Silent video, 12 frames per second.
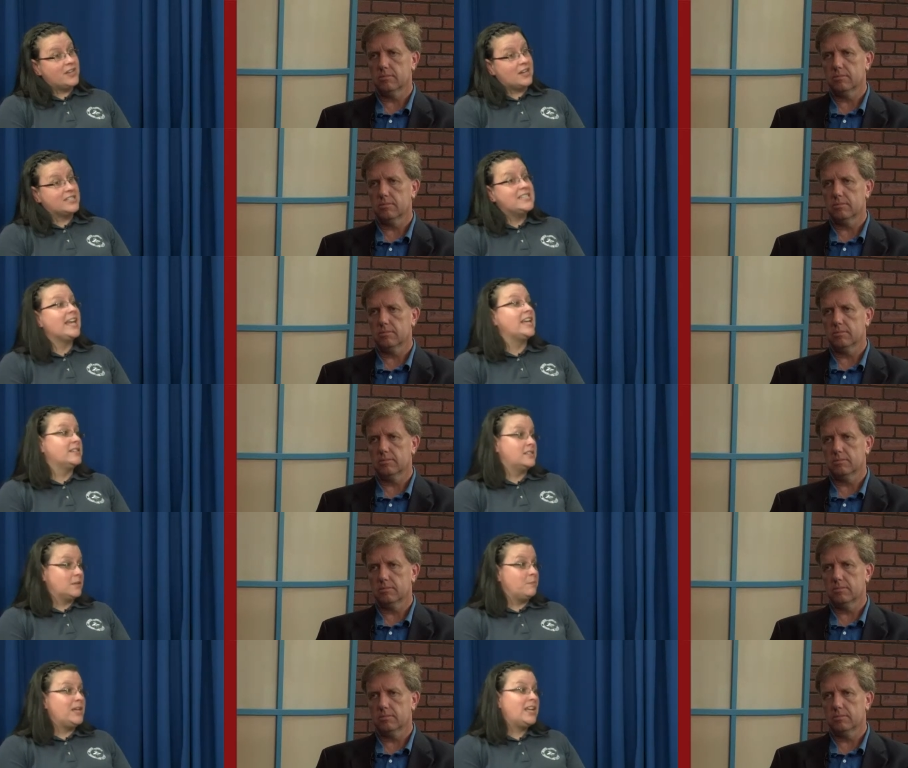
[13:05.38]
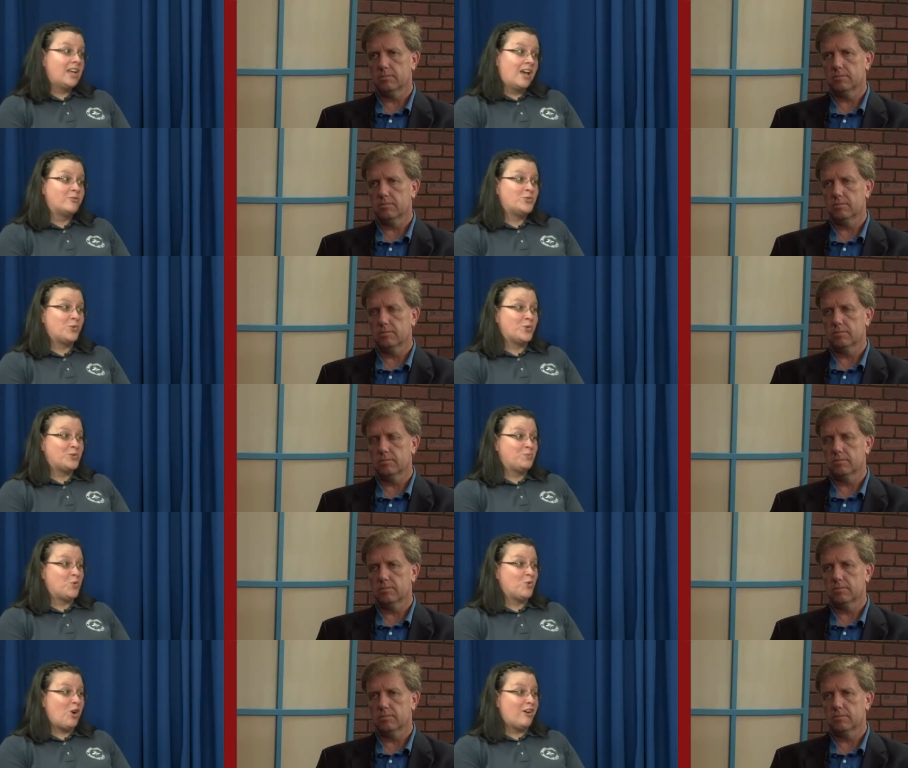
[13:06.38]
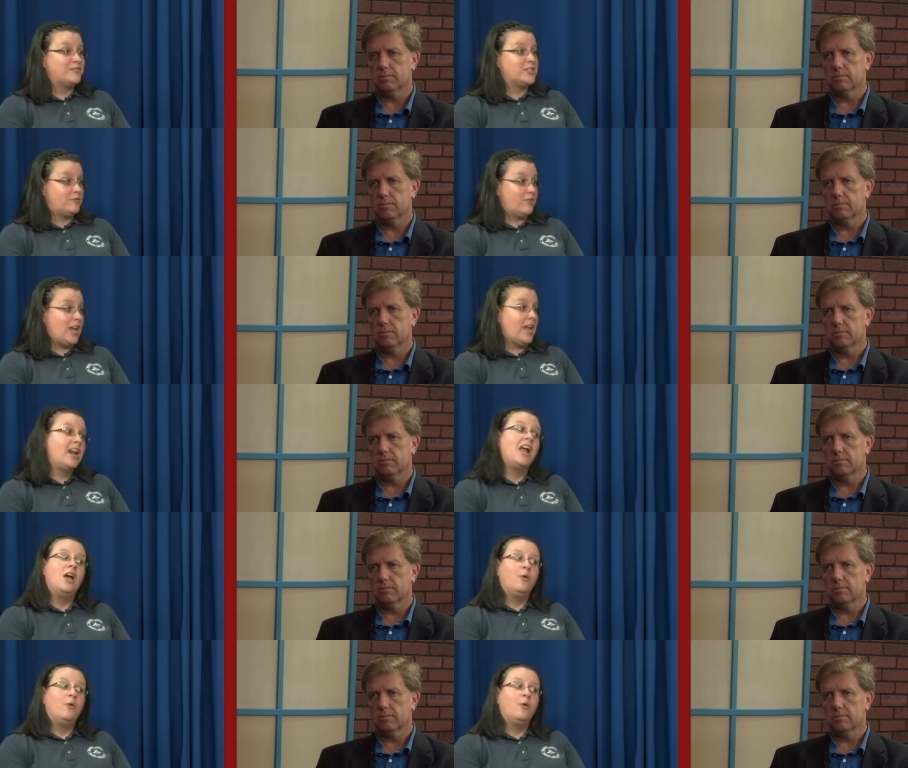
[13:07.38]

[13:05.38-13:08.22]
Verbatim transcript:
Speaker 1: uh, taken to being outdoors more often, right?